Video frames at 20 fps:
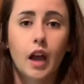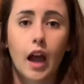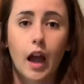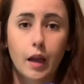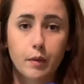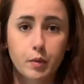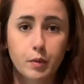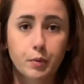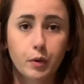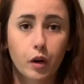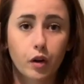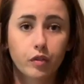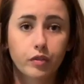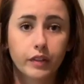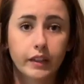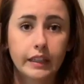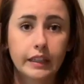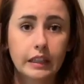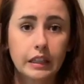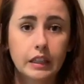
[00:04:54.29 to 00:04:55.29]

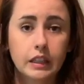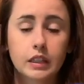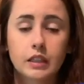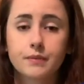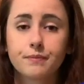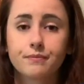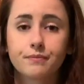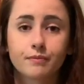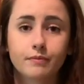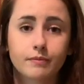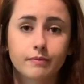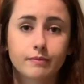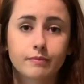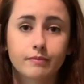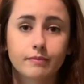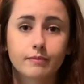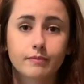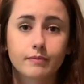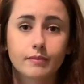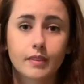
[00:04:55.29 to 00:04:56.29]
ibuprofen.
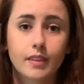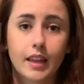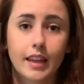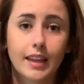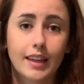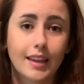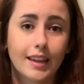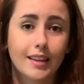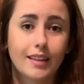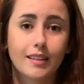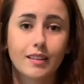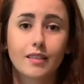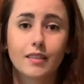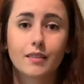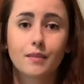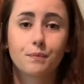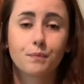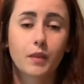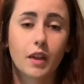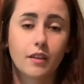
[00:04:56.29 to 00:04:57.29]
The heat
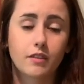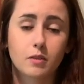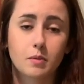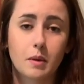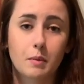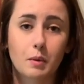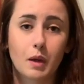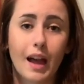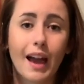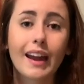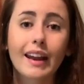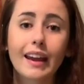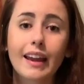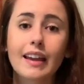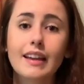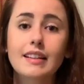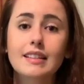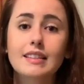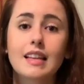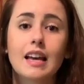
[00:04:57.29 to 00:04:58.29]
gives people
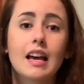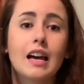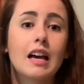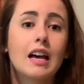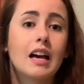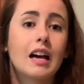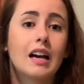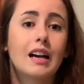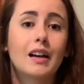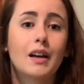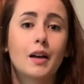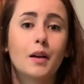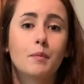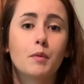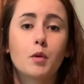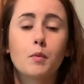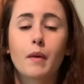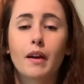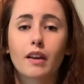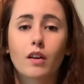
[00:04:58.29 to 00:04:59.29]
headaches.
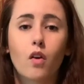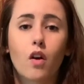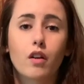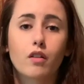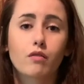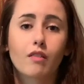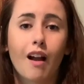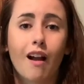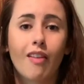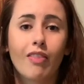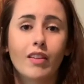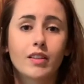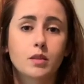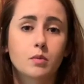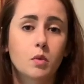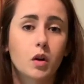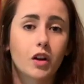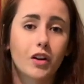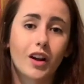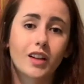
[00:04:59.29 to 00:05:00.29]
You might go on a run that's
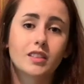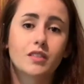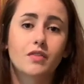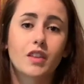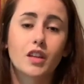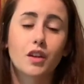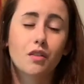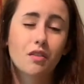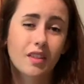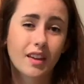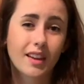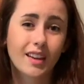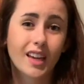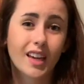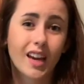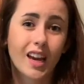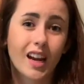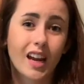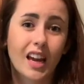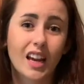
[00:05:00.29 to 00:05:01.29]
more aggressive than you think and
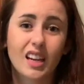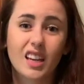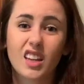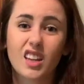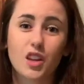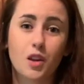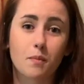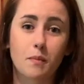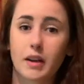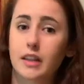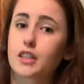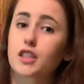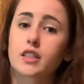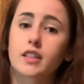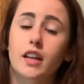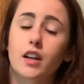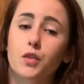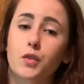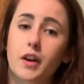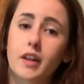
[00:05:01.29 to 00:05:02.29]
get a headache. You might just
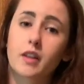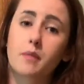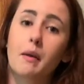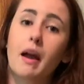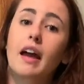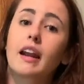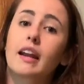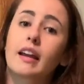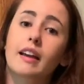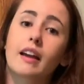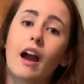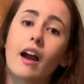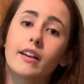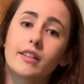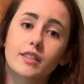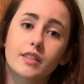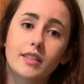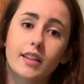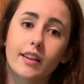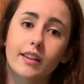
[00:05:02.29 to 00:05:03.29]
get a random headache. I
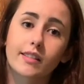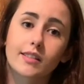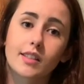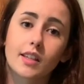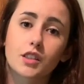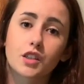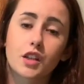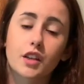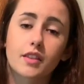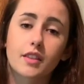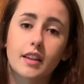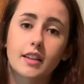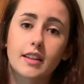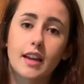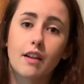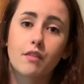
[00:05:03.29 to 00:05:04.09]
just think it's such a good thing to